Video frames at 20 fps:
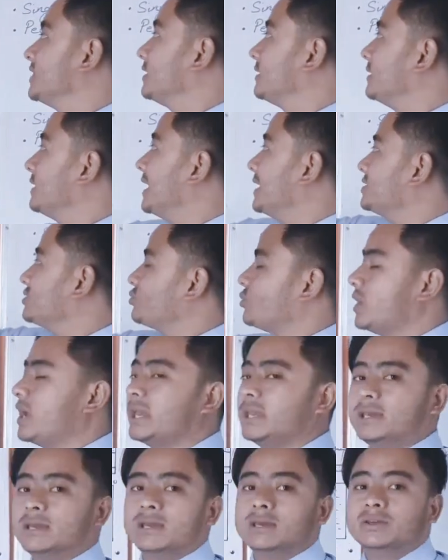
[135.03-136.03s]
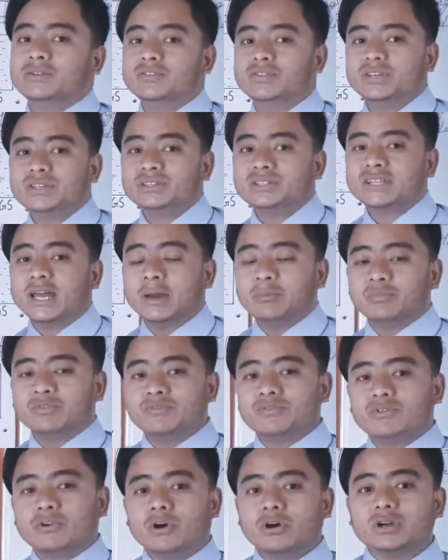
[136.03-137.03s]
That's why this type
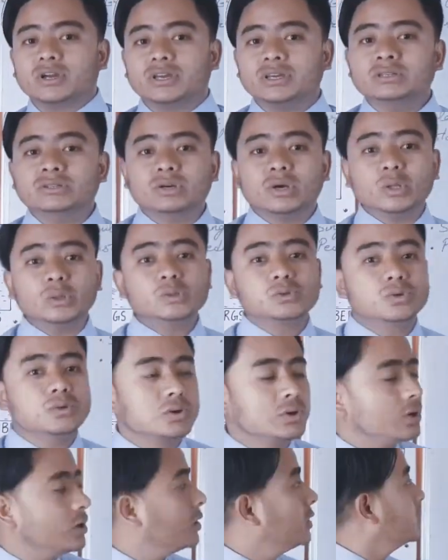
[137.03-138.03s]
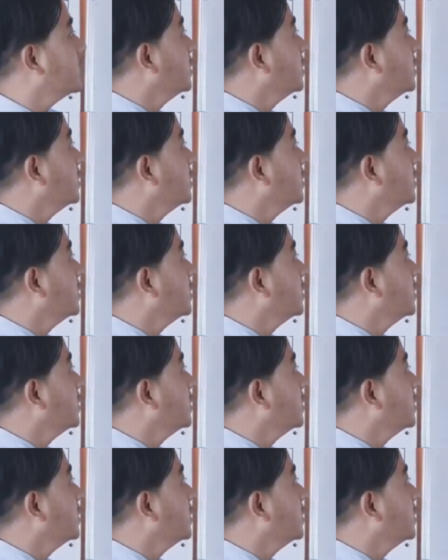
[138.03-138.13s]
of rock is also called